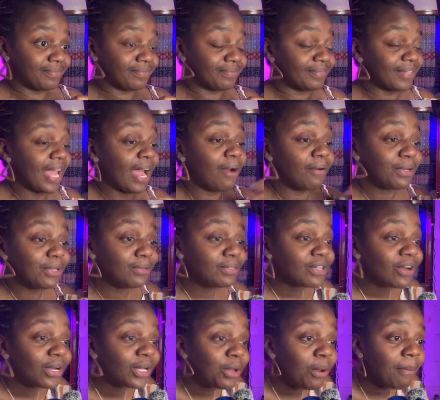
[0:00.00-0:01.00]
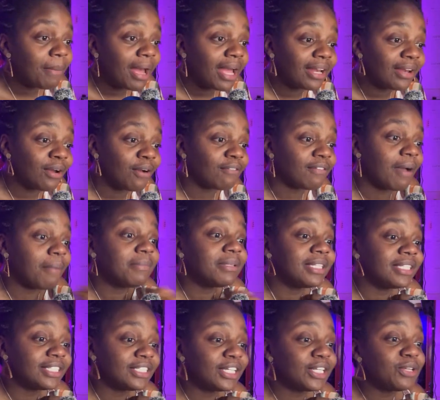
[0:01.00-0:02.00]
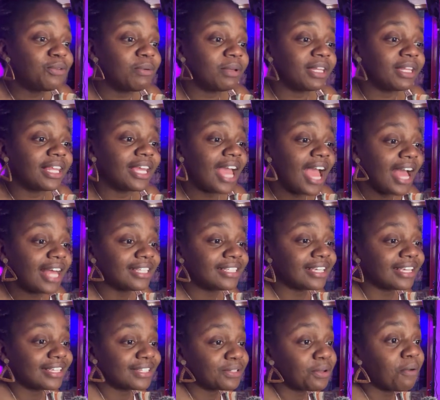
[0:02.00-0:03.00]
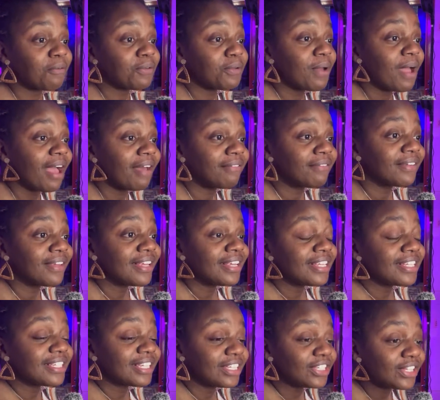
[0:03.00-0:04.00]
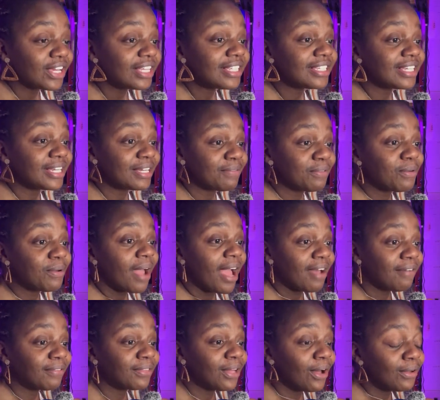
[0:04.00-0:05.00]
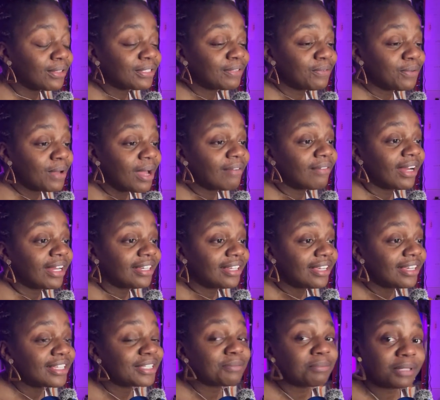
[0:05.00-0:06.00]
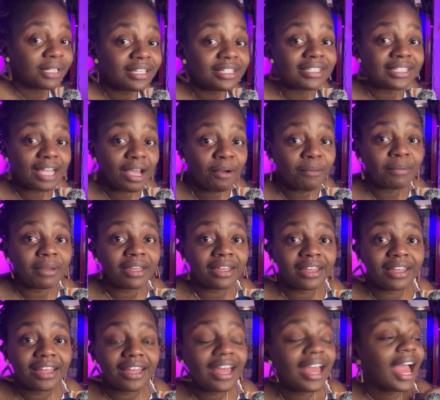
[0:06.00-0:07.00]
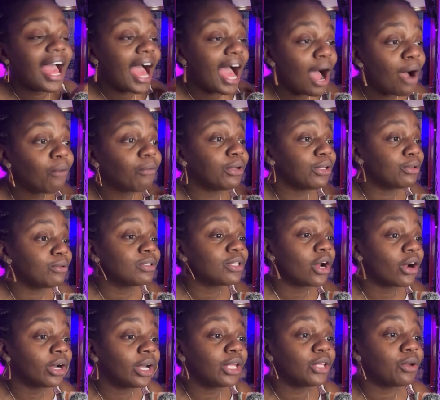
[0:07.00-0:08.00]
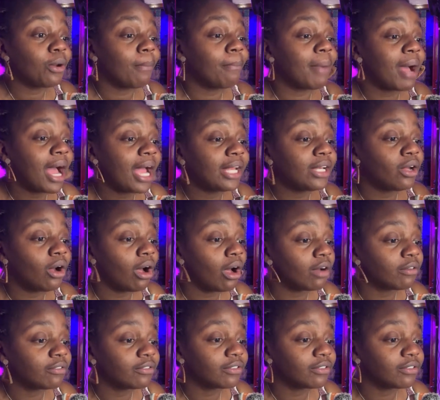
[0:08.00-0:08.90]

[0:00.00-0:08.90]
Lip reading: How are you turning your mind off? I'm genuinely asking. So if you have suggestions, if you have thoughts, if you have ideas, please tell me. How are you turning your mind off?